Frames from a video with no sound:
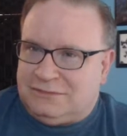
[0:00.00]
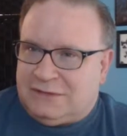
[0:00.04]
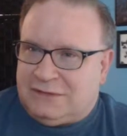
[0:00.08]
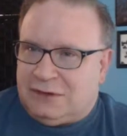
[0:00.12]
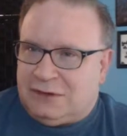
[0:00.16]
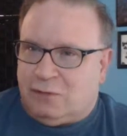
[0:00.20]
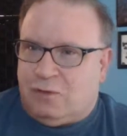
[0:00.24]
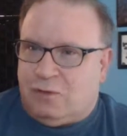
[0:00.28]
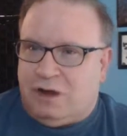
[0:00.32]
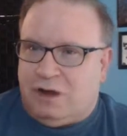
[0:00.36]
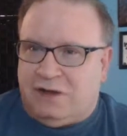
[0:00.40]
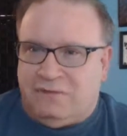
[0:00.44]

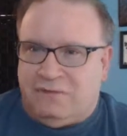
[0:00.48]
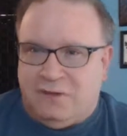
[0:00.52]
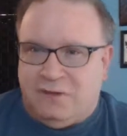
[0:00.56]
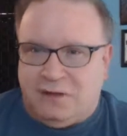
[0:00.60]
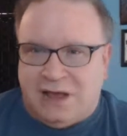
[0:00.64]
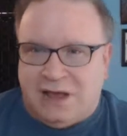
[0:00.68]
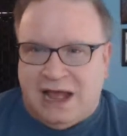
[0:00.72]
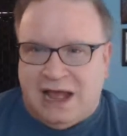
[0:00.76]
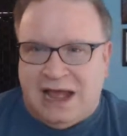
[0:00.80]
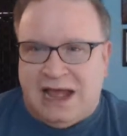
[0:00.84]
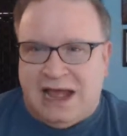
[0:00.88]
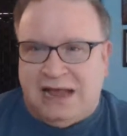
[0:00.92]
quite a few
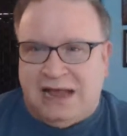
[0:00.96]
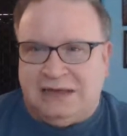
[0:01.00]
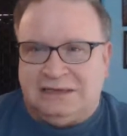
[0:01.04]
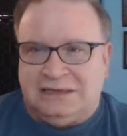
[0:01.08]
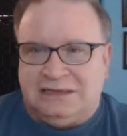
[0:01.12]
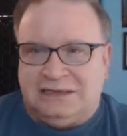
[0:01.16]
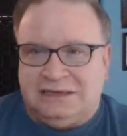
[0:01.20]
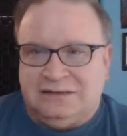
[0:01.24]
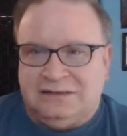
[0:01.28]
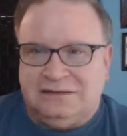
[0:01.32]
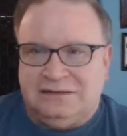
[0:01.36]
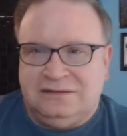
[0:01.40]

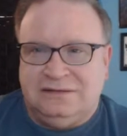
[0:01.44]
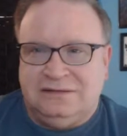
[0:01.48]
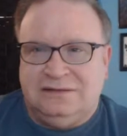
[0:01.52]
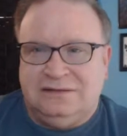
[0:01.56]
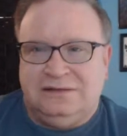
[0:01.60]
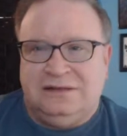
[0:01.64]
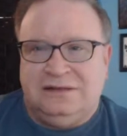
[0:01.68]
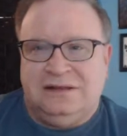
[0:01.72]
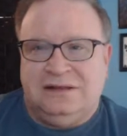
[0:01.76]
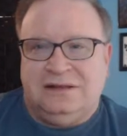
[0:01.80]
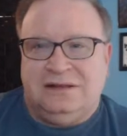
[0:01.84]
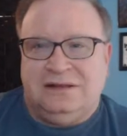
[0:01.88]
guys
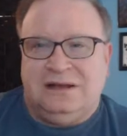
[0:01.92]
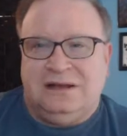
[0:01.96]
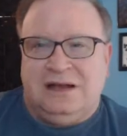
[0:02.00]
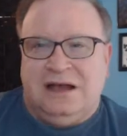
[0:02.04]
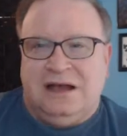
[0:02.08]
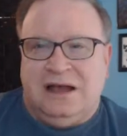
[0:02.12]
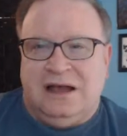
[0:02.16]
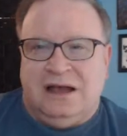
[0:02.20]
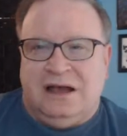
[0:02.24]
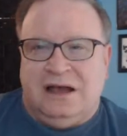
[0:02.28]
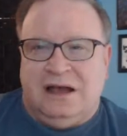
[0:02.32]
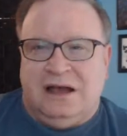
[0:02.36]

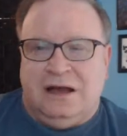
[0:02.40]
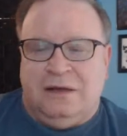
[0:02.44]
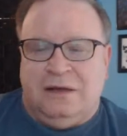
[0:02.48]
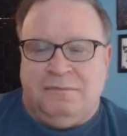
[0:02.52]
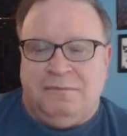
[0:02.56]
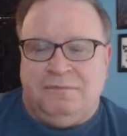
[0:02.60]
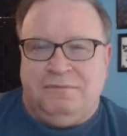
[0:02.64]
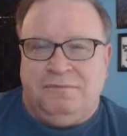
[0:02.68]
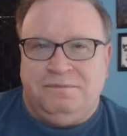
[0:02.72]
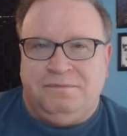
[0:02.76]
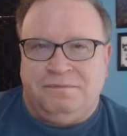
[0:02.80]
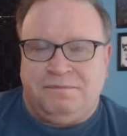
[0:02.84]

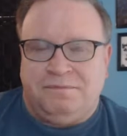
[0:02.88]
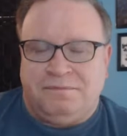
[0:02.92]
um,